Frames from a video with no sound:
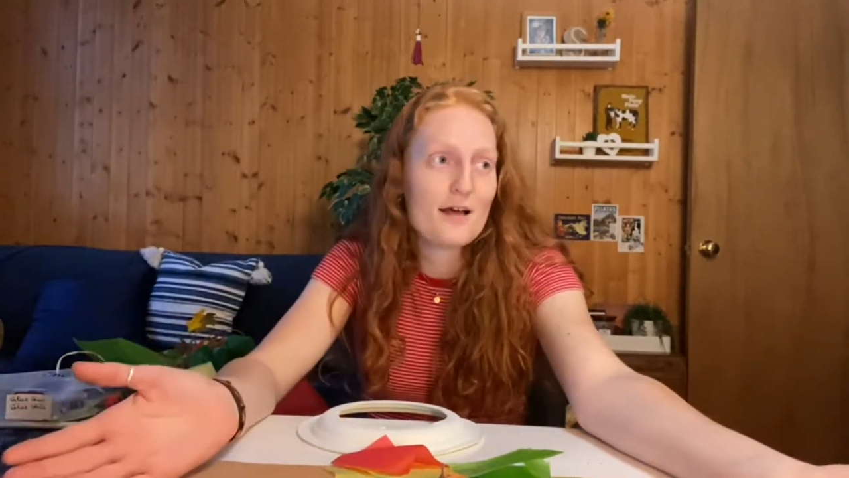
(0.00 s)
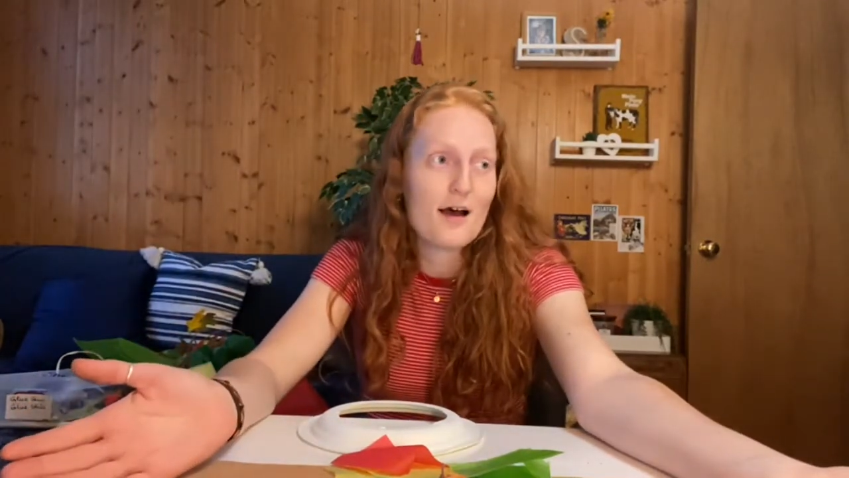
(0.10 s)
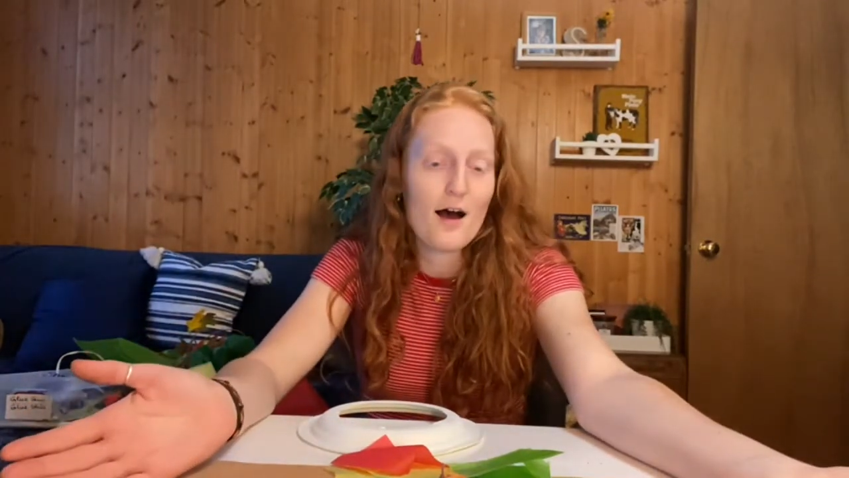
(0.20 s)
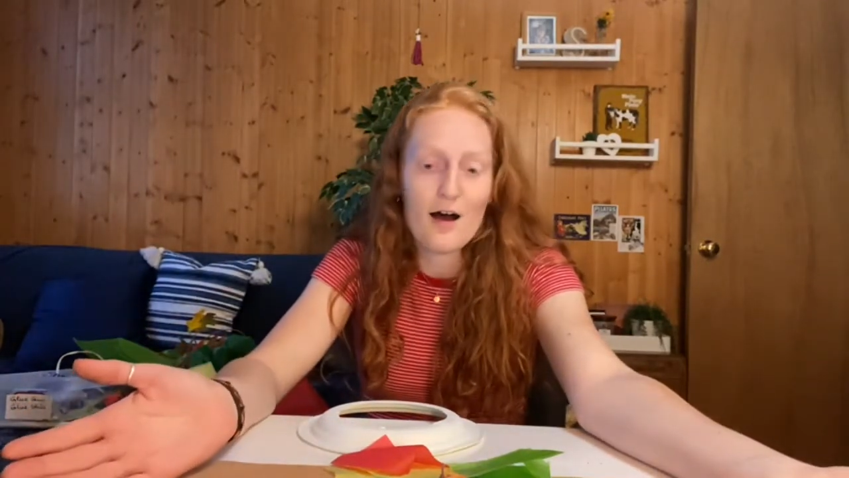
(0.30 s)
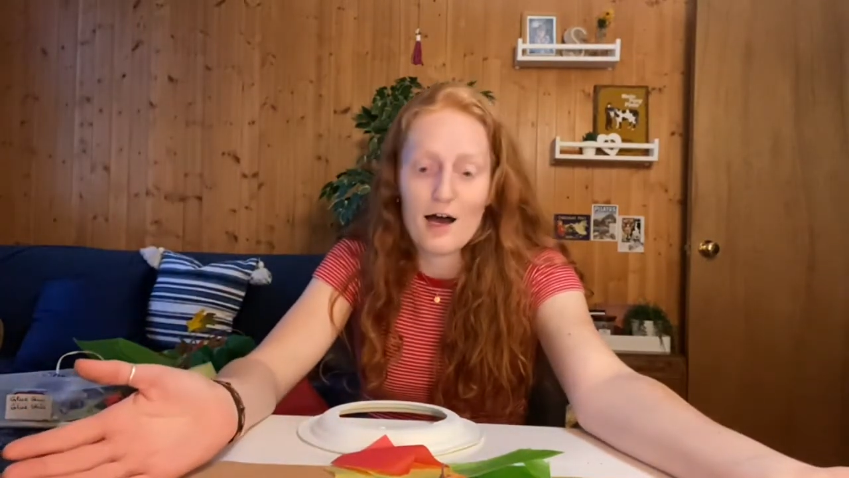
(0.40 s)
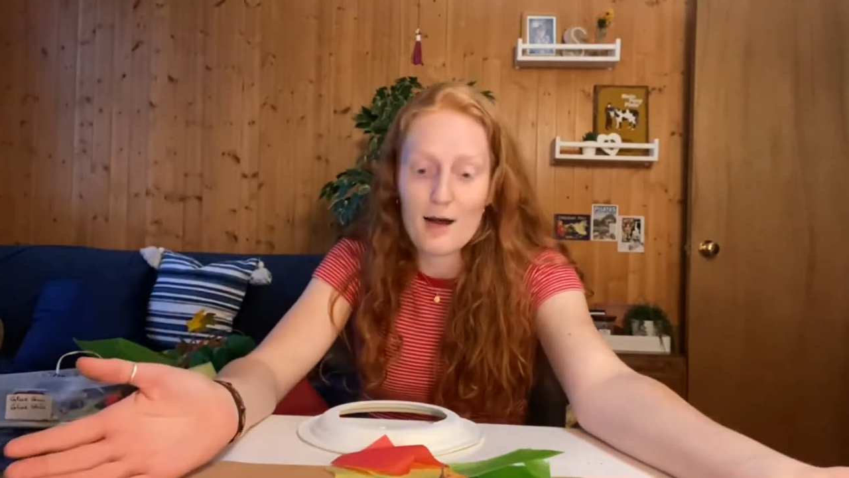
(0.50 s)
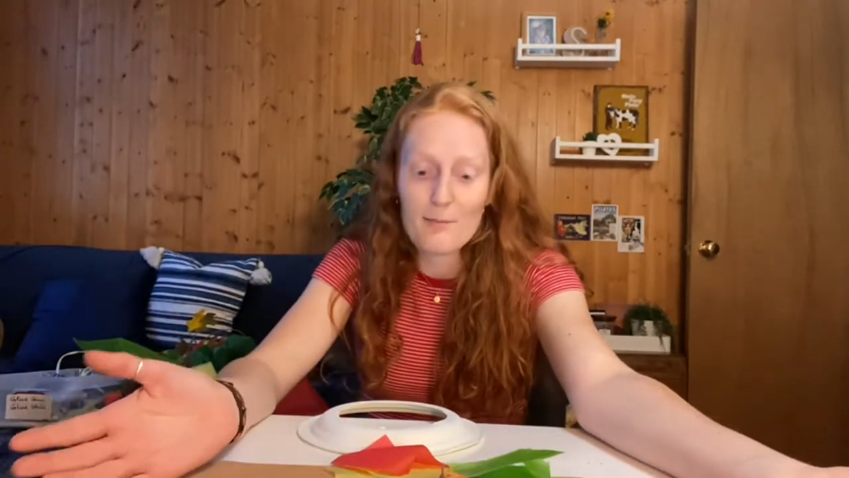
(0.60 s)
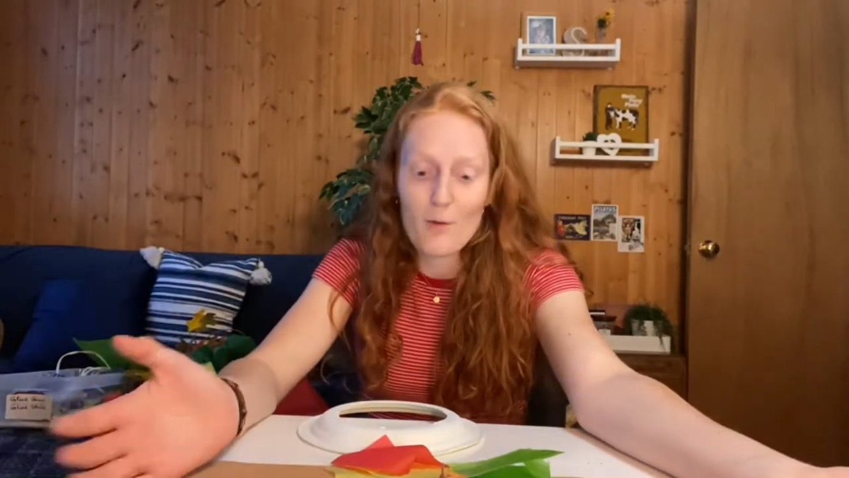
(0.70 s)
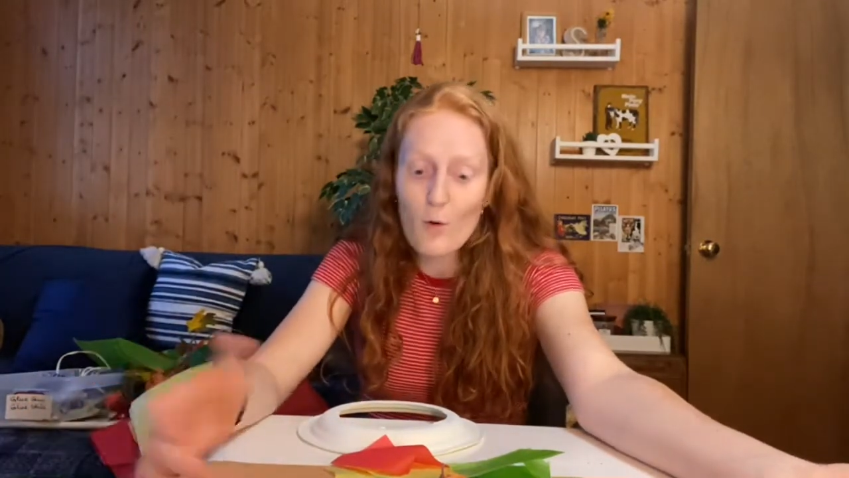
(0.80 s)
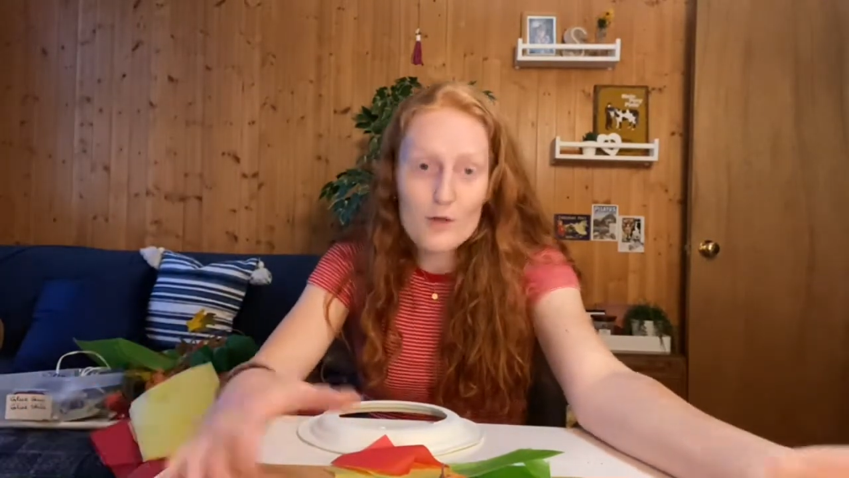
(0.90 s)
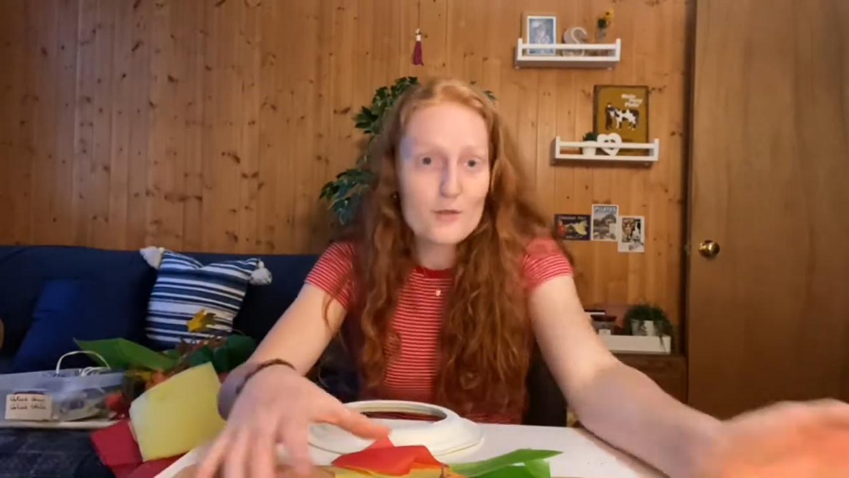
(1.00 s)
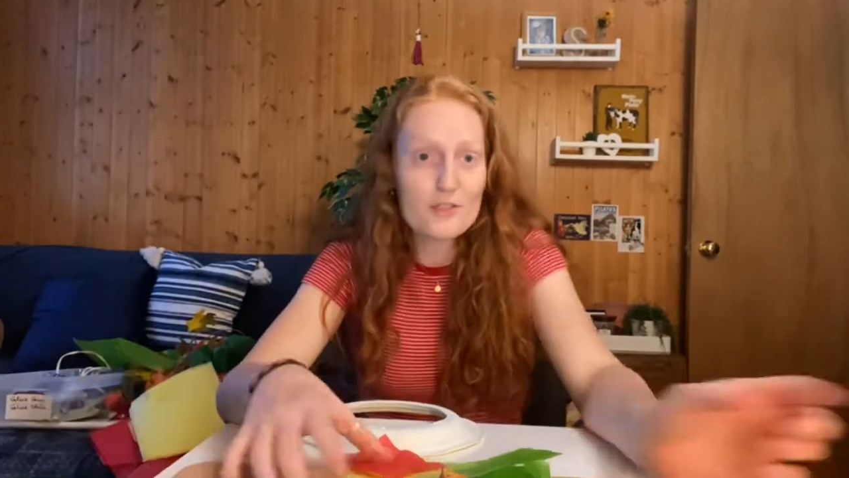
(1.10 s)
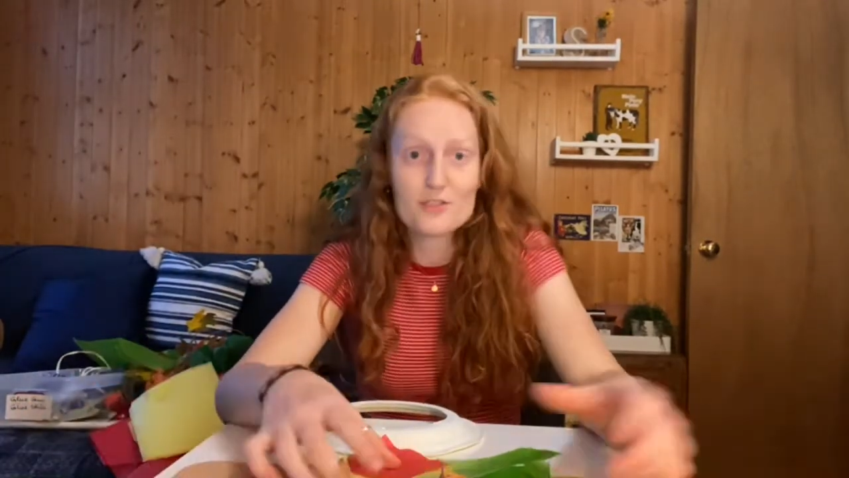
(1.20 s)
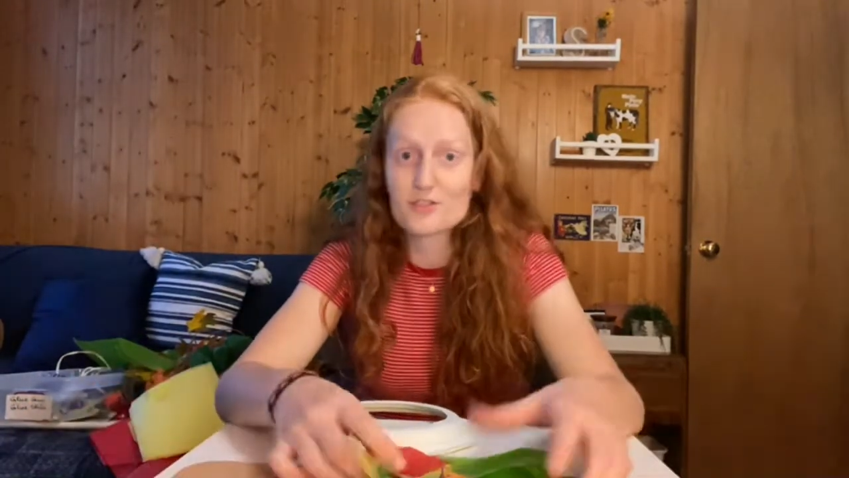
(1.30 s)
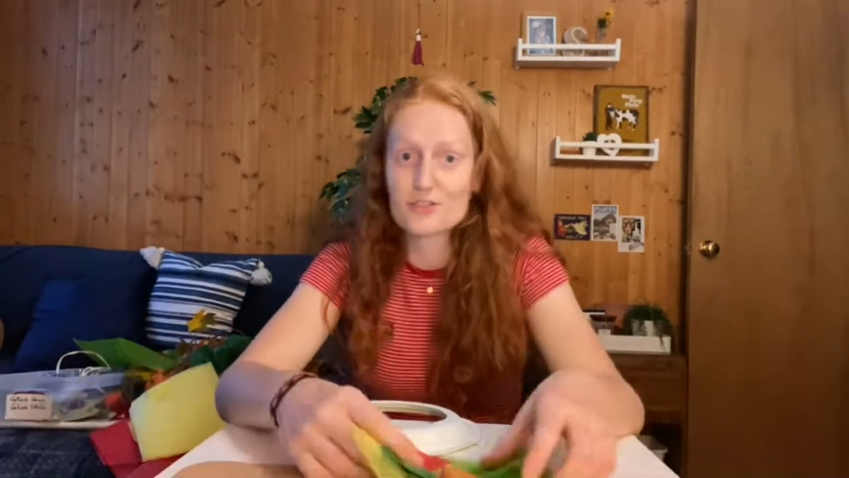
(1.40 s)
or you
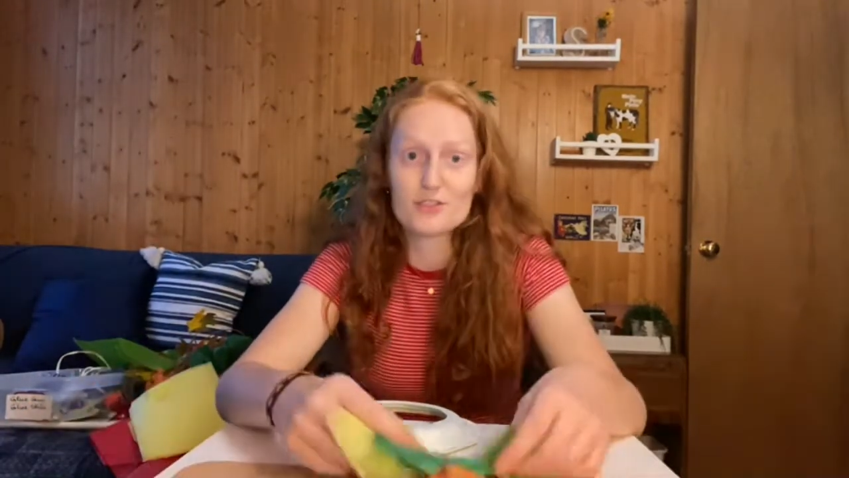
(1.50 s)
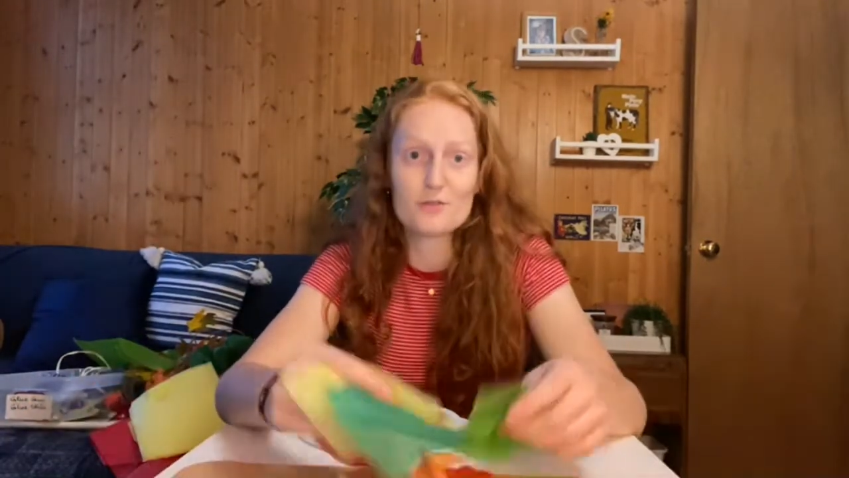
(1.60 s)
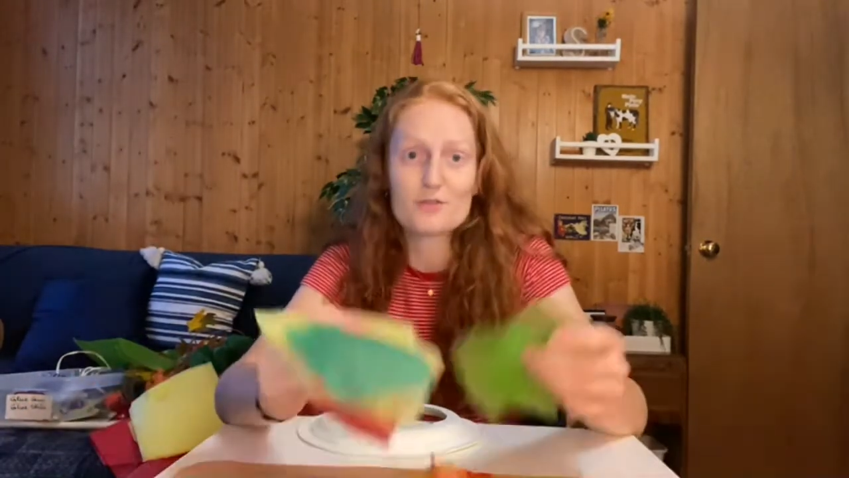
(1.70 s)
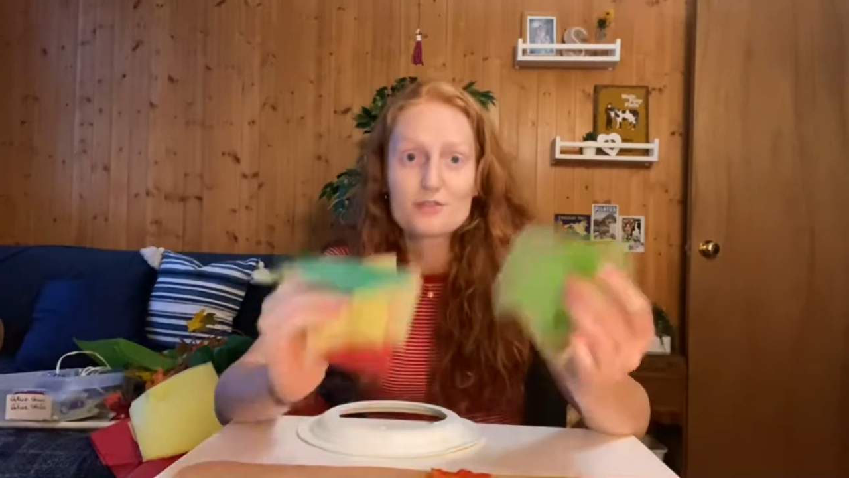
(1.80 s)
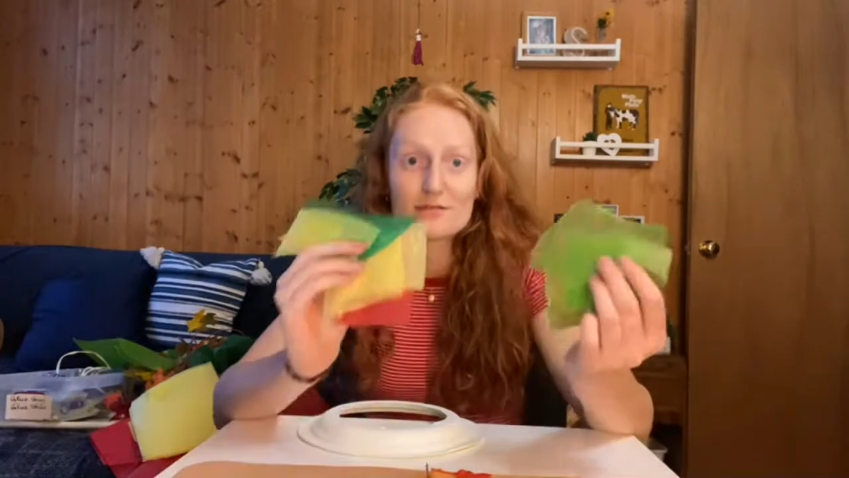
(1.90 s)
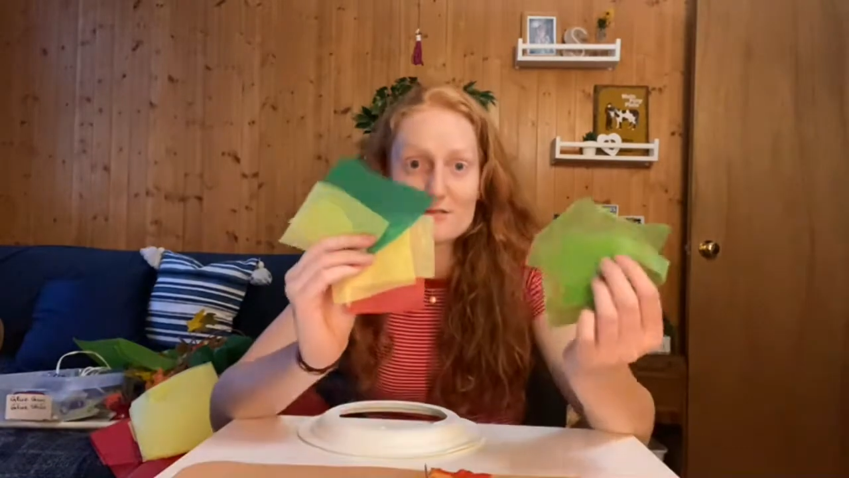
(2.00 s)
can just use